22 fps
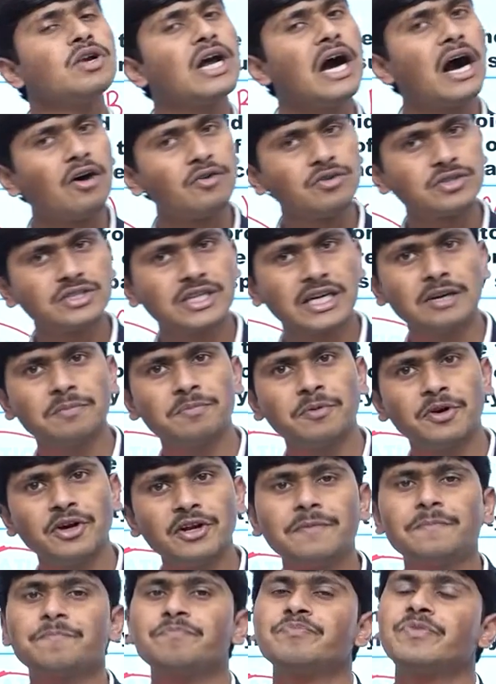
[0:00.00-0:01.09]
outside
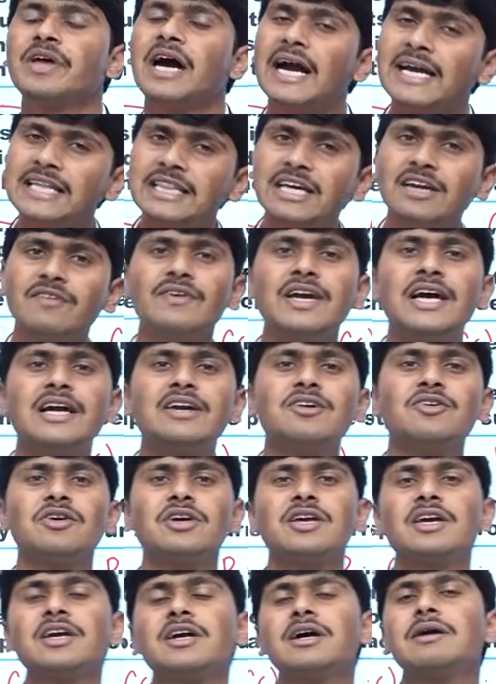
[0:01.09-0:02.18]
point, either we are
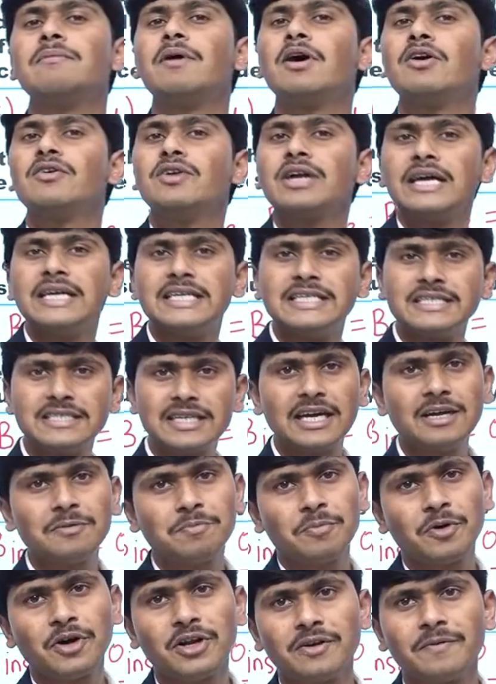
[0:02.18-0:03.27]
talking about inside
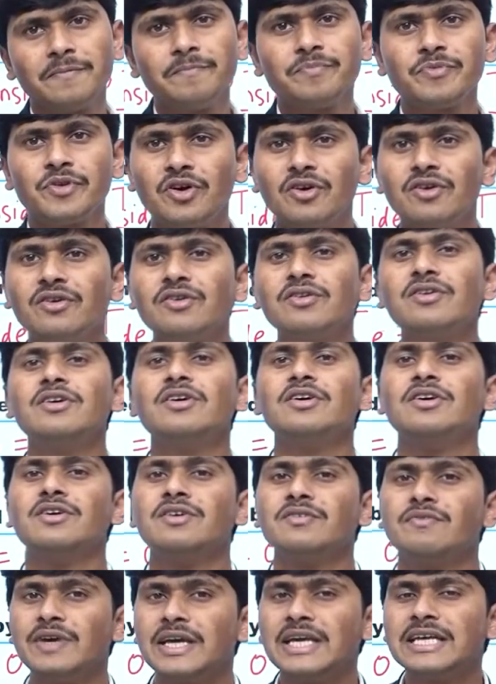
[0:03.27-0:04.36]
point, or
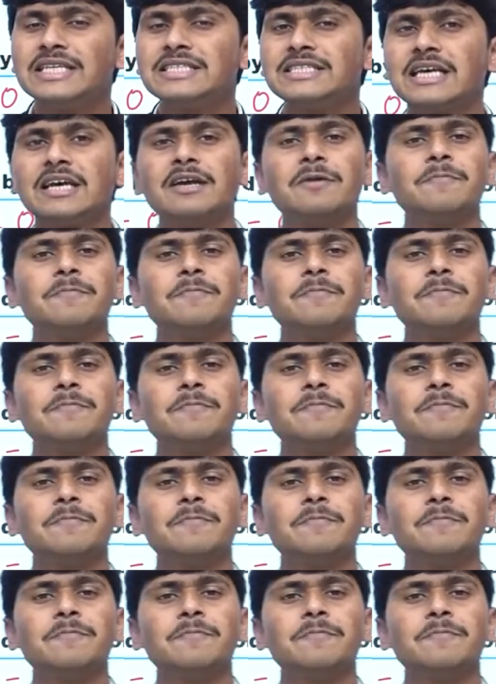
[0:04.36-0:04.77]
we can say